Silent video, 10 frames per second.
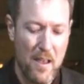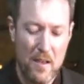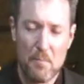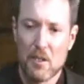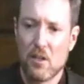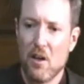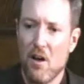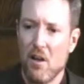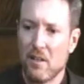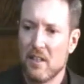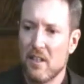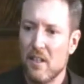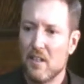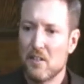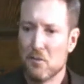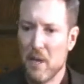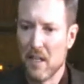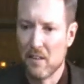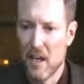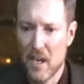but called to
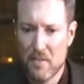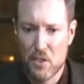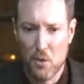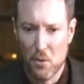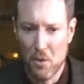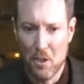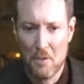make lives whole,